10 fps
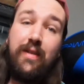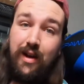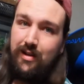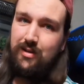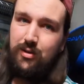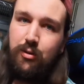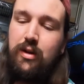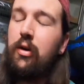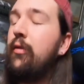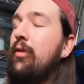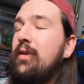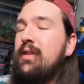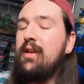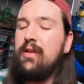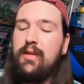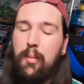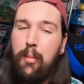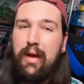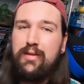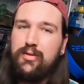that story over, let's get into the
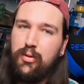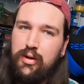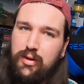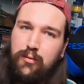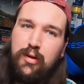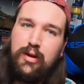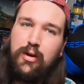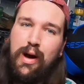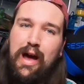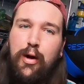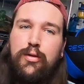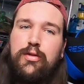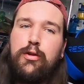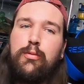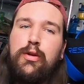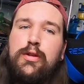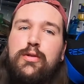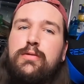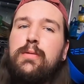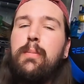main story of the video. How someone
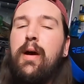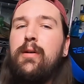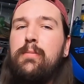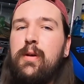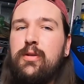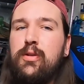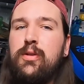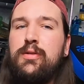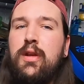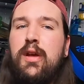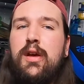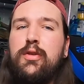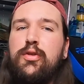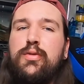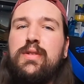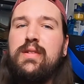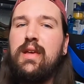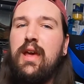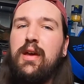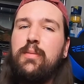used my pictures to
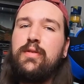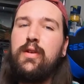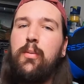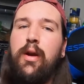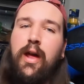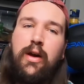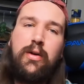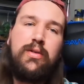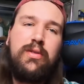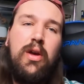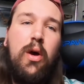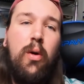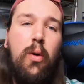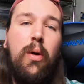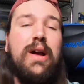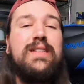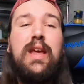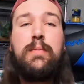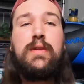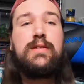scam someone else, or
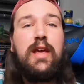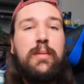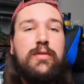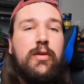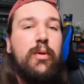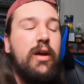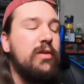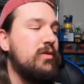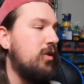attempt to scam someone else.